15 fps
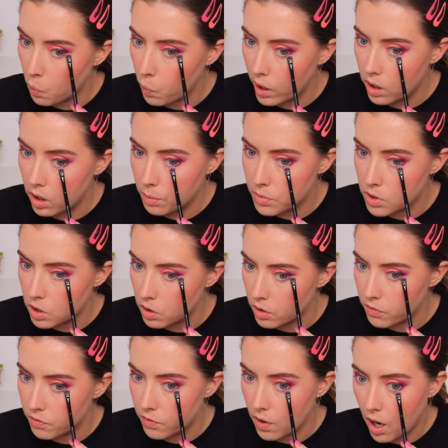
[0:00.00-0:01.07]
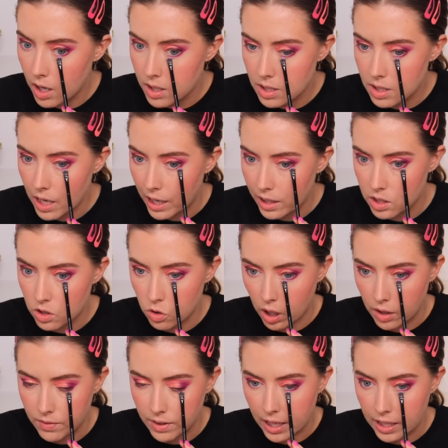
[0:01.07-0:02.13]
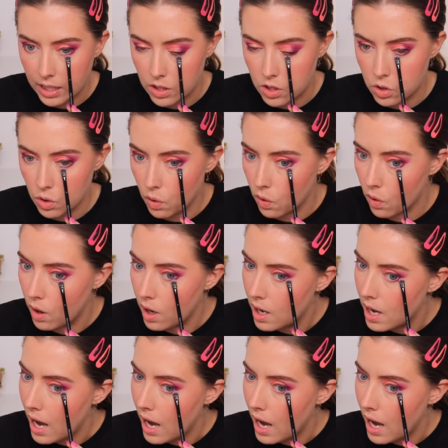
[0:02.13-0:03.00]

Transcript: went up to the first taxi driver that he saw